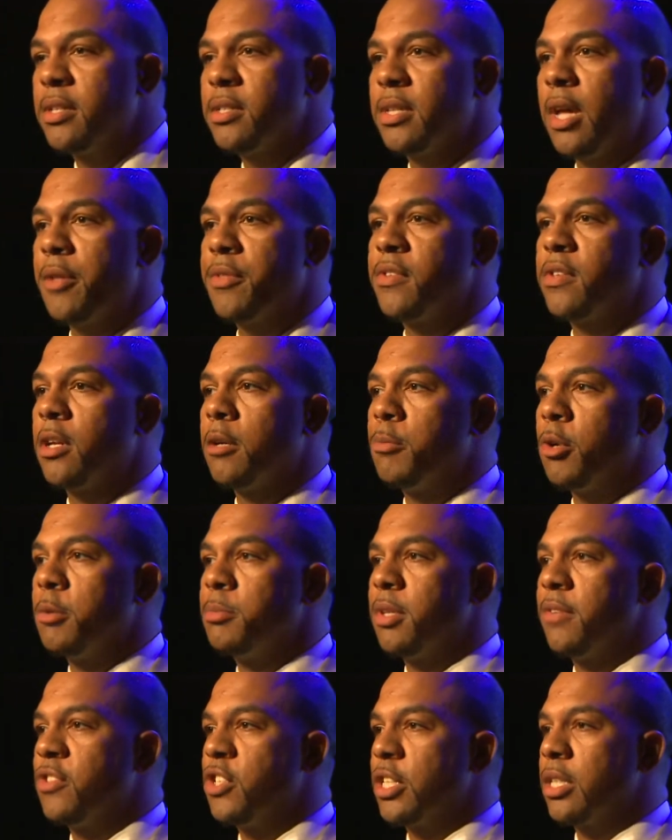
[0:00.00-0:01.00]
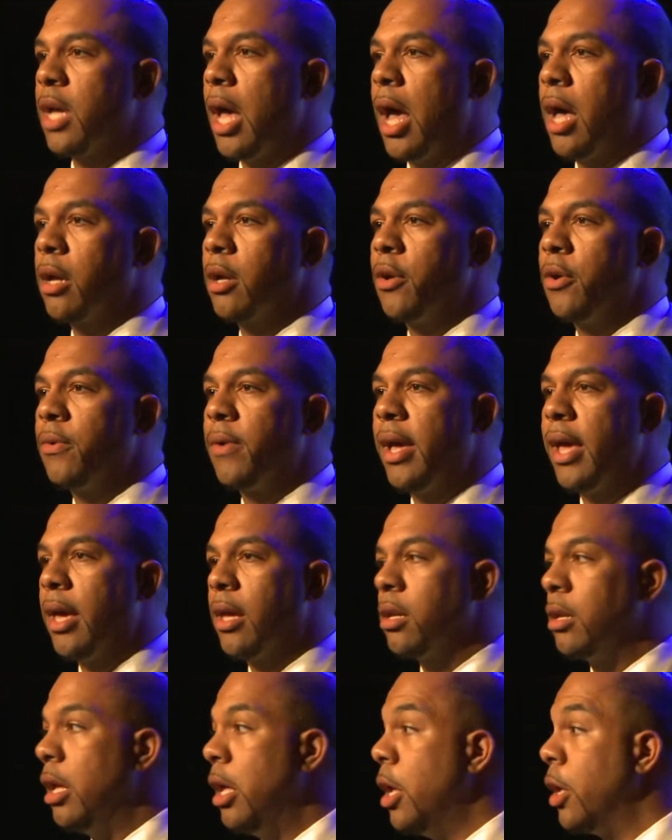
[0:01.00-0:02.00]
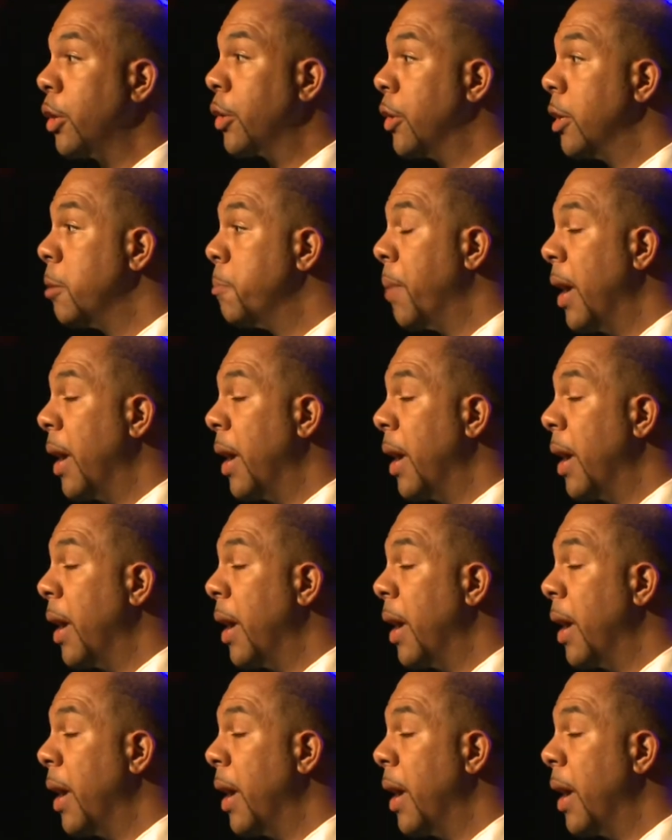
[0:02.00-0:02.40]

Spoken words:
south suburbs of Chicago. I had good